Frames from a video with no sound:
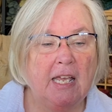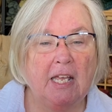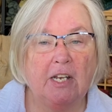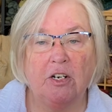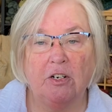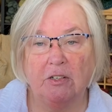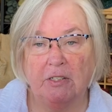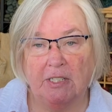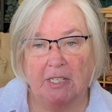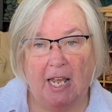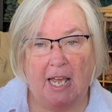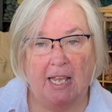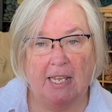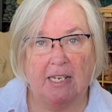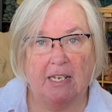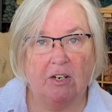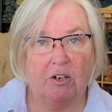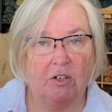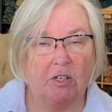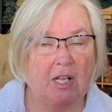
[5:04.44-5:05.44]
And her
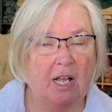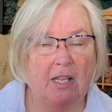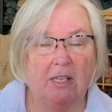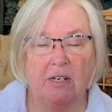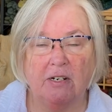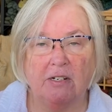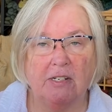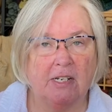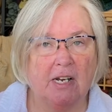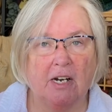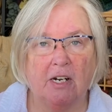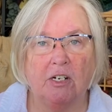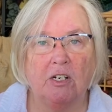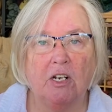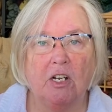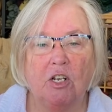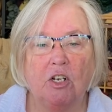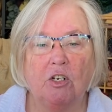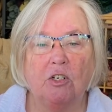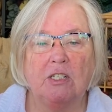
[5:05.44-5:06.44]
dyeing, her colors are
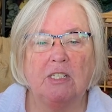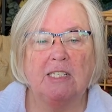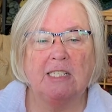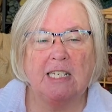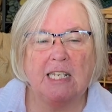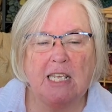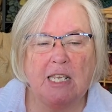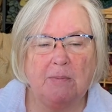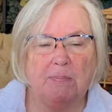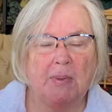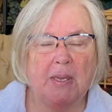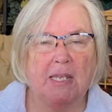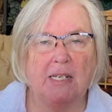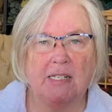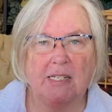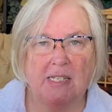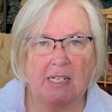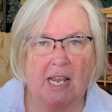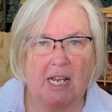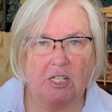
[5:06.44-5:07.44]
deep
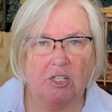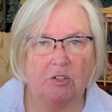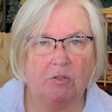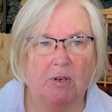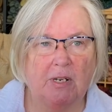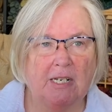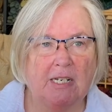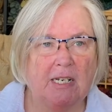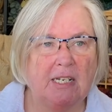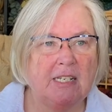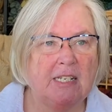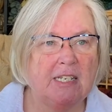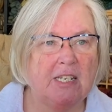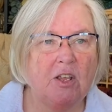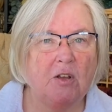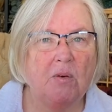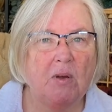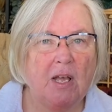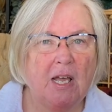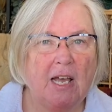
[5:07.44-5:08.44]
and saturated.
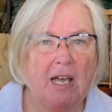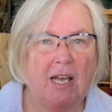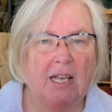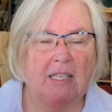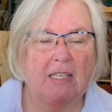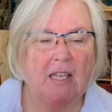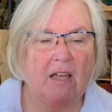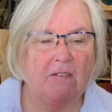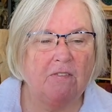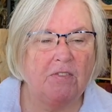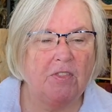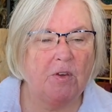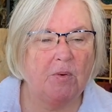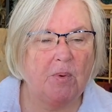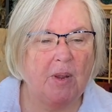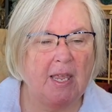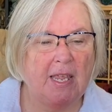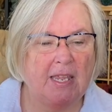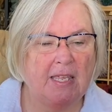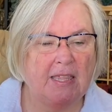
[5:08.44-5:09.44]
So I love the
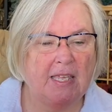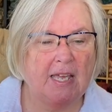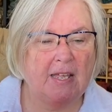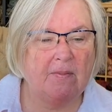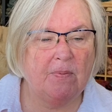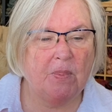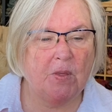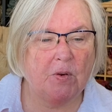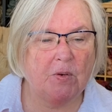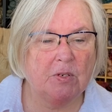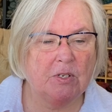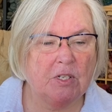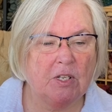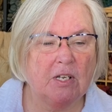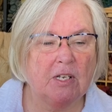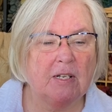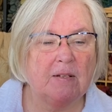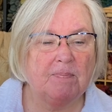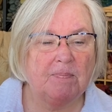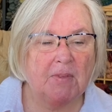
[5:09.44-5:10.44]
way that those
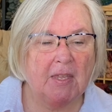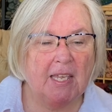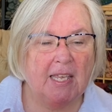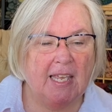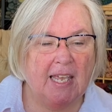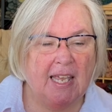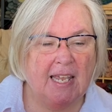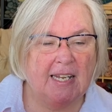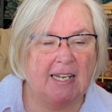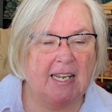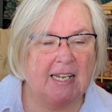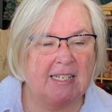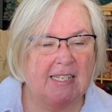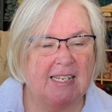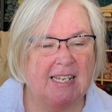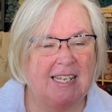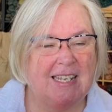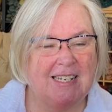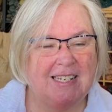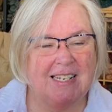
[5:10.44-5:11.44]
look. Hey,
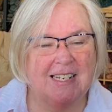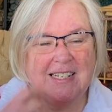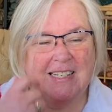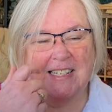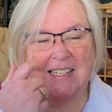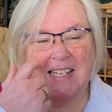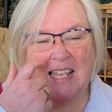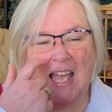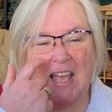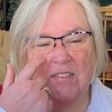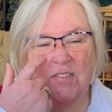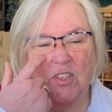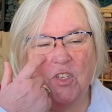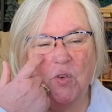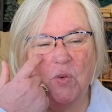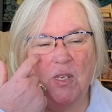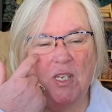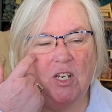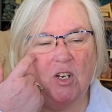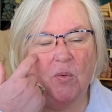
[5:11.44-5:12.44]
Nancy, nice to have
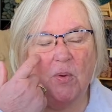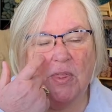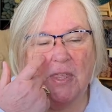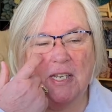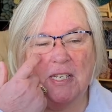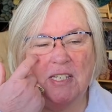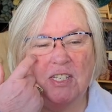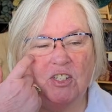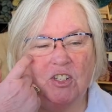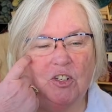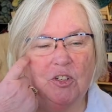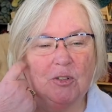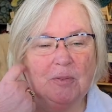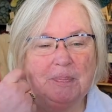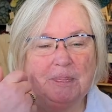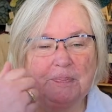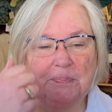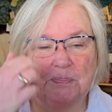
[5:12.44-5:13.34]
you here with us too.